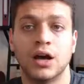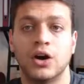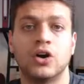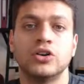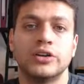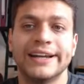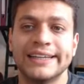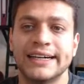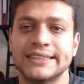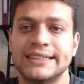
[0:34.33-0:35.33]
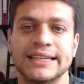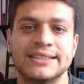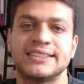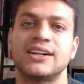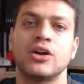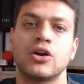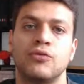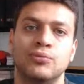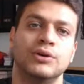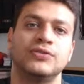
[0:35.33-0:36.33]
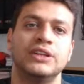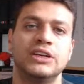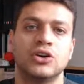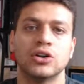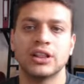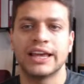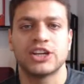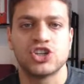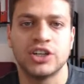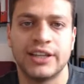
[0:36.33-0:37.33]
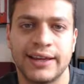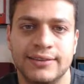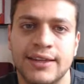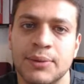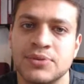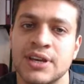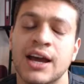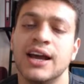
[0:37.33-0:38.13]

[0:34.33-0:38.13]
Alright guys, let's start off with the collection day tips.